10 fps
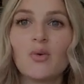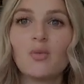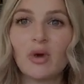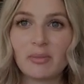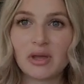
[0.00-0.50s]

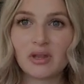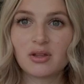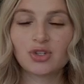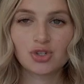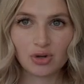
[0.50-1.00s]
women
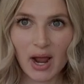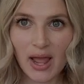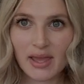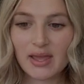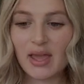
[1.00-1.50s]

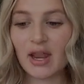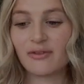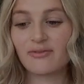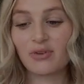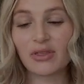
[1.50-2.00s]
try, and
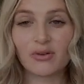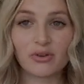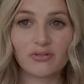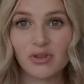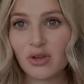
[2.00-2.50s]
I've read the
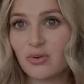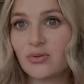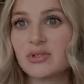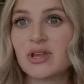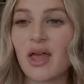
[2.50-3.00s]

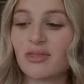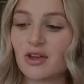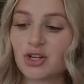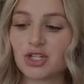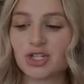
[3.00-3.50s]
reviews, and
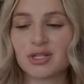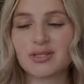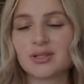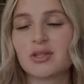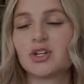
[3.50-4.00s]
there's
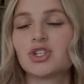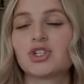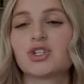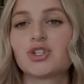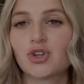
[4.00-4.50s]

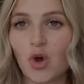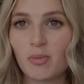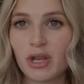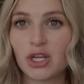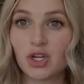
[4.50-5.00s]
just so
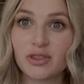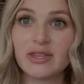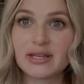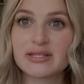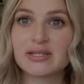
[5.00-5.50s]
many good
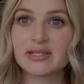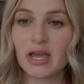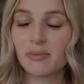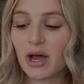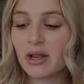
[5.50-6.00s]
things to say
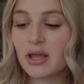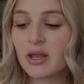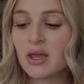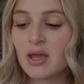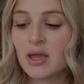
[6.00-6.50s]
about it.
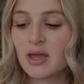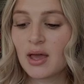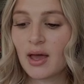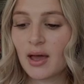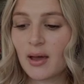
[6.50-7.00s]

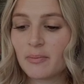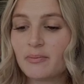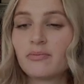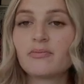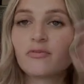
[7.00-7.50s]

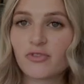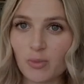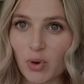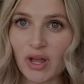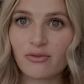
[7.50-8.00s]
From
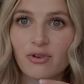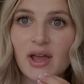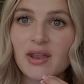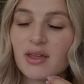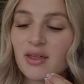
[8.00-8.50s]
what I've
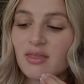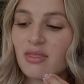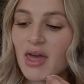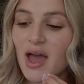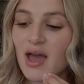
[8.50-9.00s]
read,
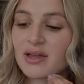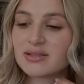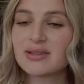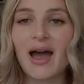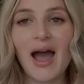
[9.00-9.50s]

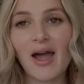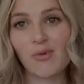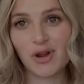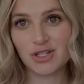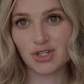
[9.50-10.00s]
that I
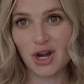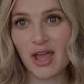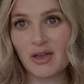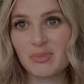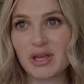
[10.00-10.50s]
wanted to
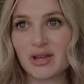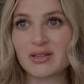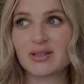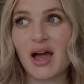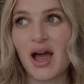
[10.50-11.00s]
try it
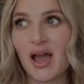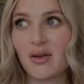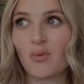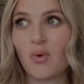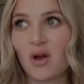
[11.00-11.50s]
because I
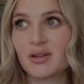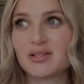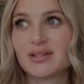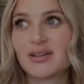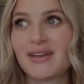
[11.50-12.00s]

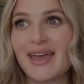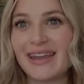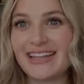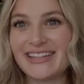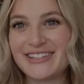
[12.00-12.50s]
want an
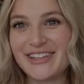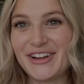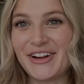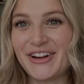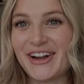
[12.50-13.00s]

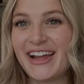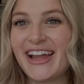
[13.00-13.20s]
easier